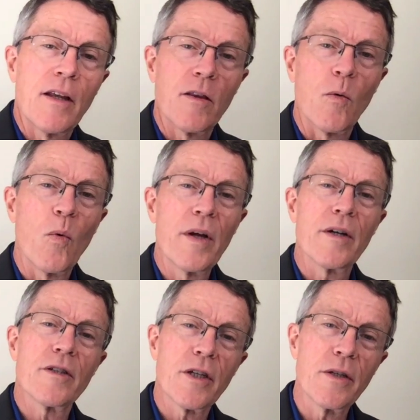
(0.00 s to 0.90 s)
the one
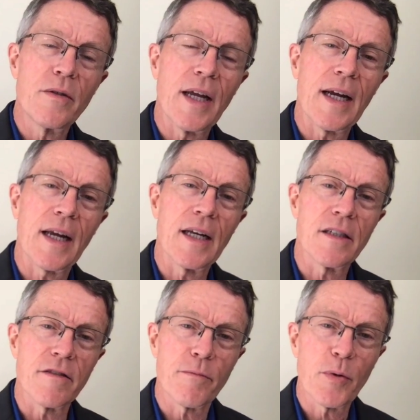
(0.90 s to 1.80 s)
or two
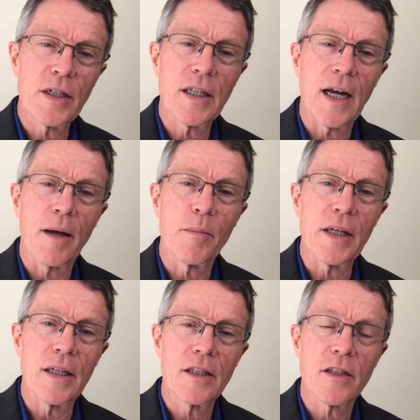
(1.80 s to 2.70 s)
decades of
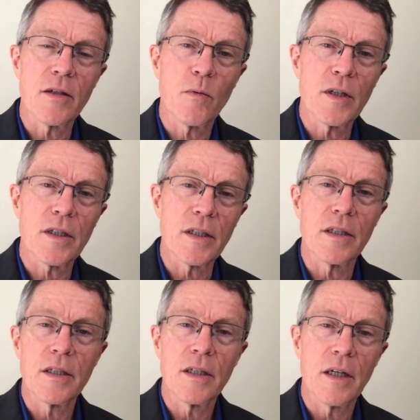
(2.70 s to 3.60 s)
pre-diabetes in which the,
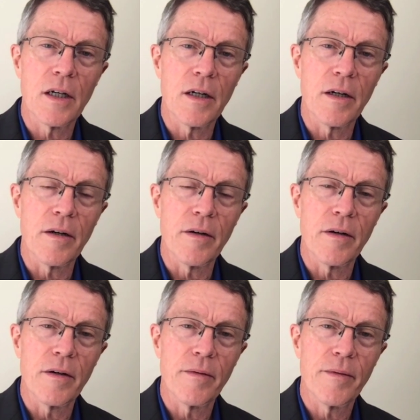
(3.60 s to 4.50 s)
uh,